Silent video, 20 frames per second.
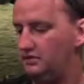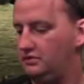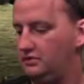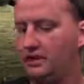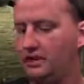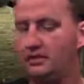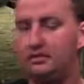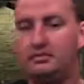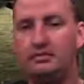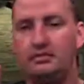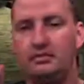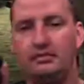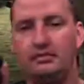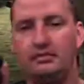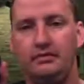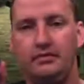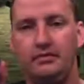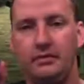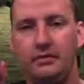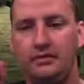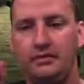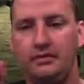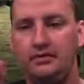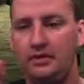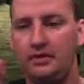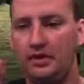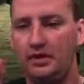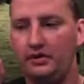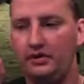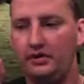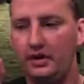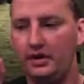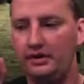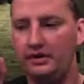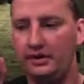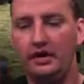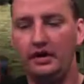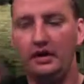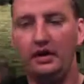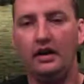Yep, Fitbit Force right
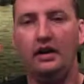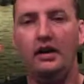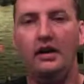there.